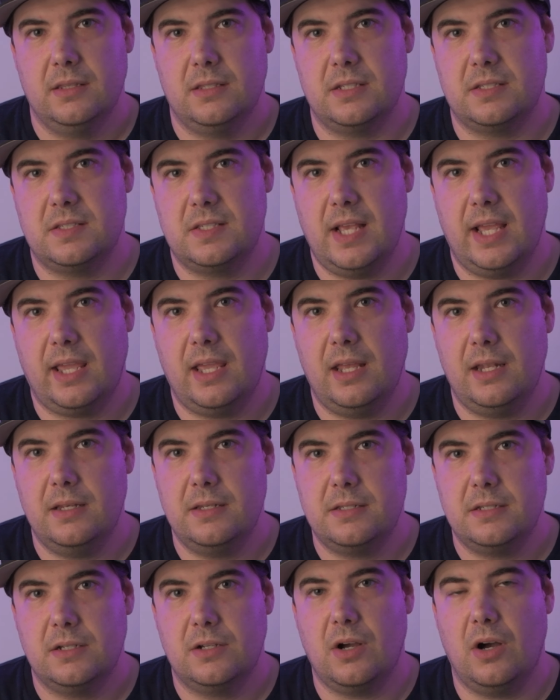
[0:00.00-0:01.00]
The
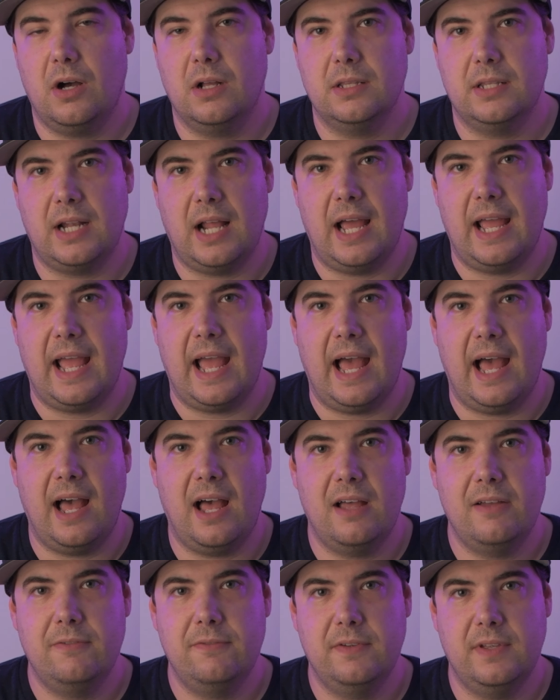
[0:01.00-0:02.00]
second con that I
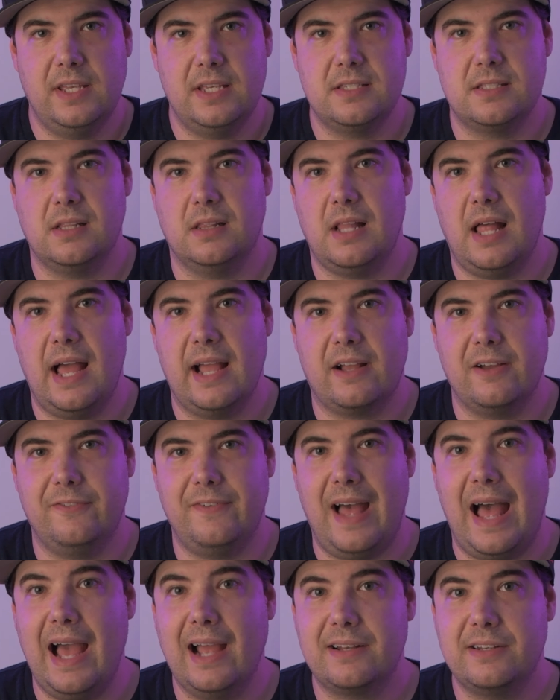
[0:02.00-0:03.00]
have is the lack
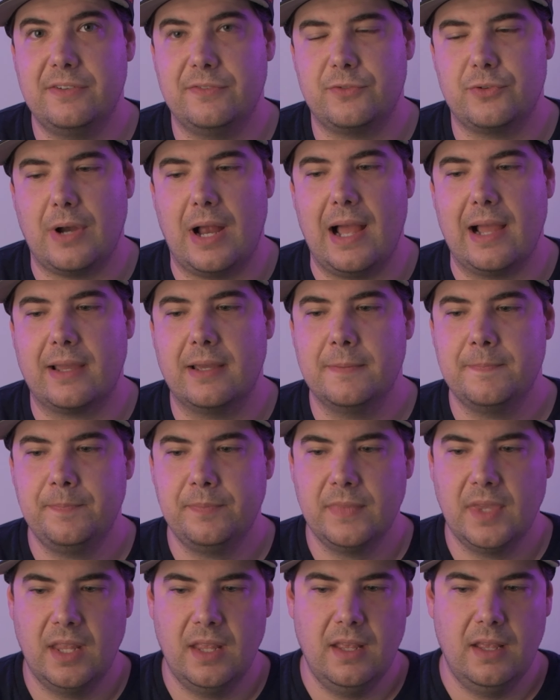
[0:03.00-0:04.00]
of active track.
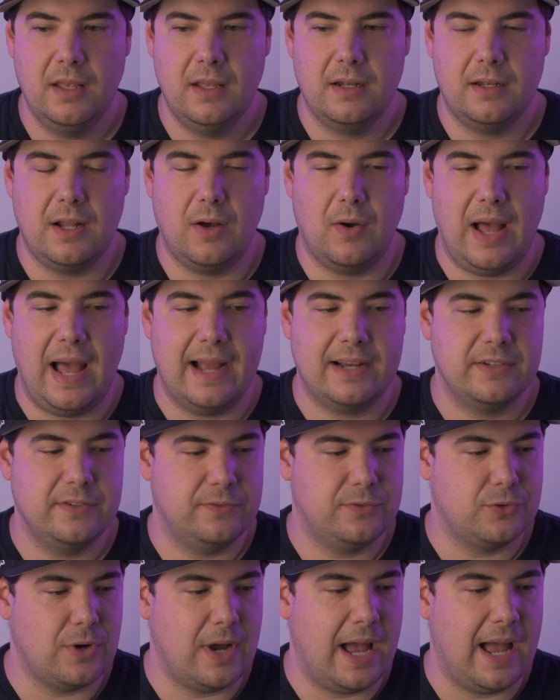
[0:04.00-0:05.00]
Now,
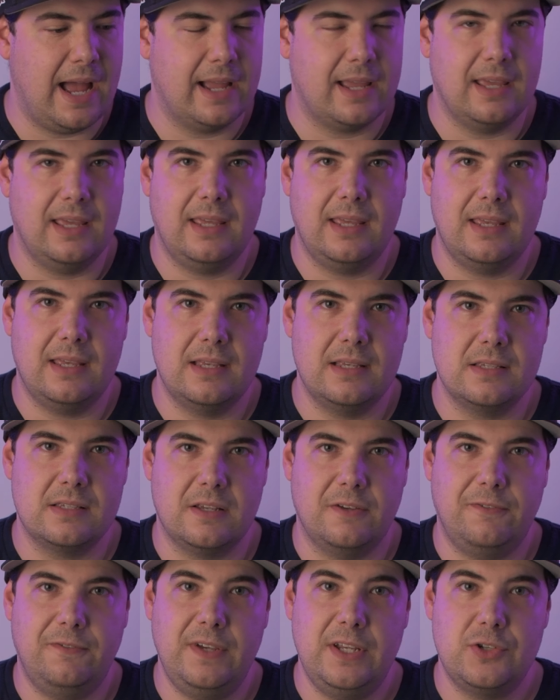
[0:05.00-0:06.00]
active track
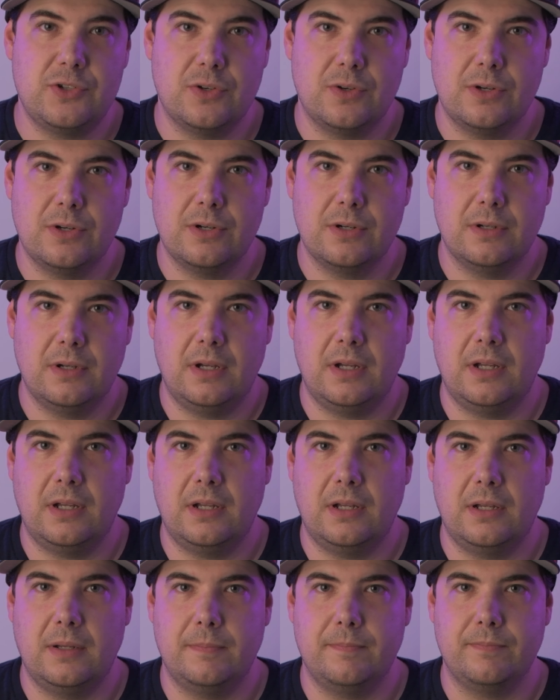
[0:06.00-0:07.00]
is a feature
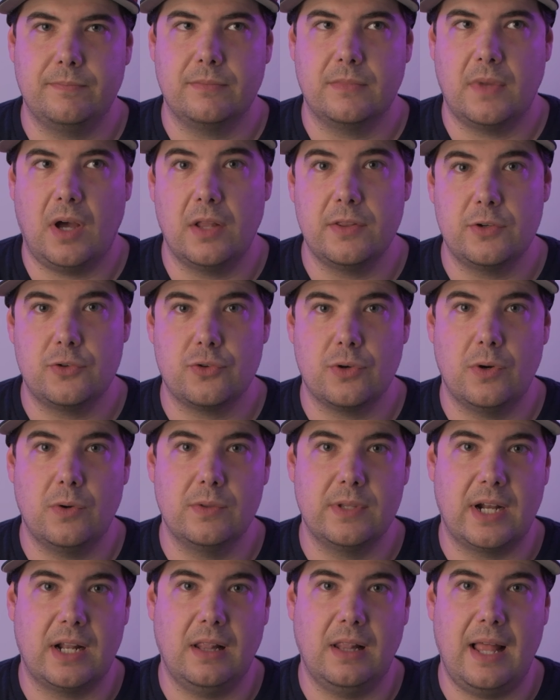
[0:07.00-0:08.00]
um, on the
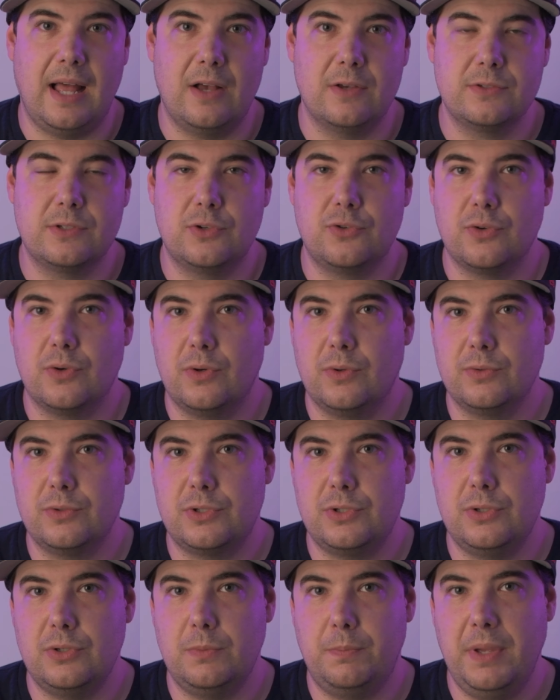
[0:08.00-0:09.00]
drone that allows the drone
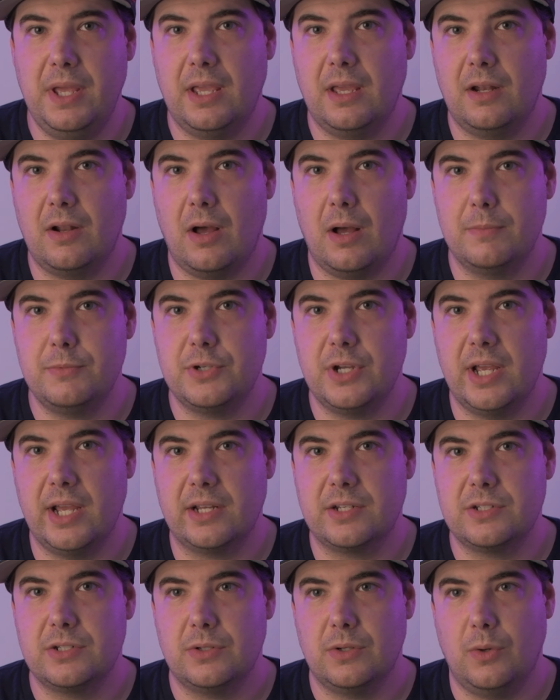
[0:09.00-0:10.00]
to pick an
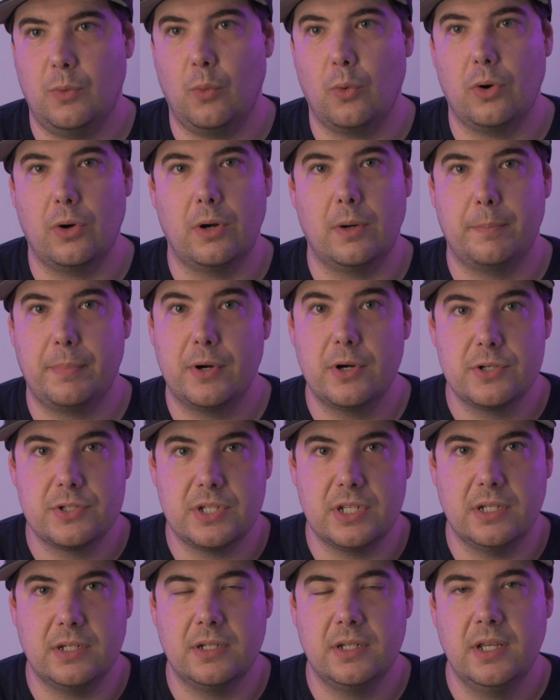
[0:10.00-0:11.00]
object or
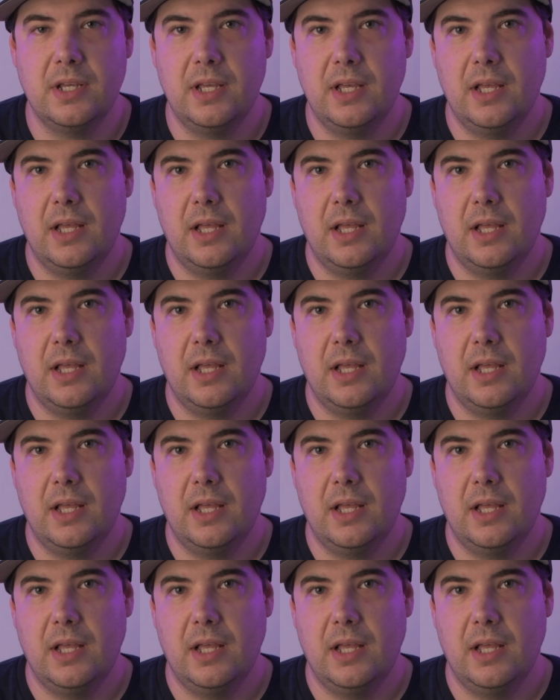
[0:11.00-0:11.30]
person,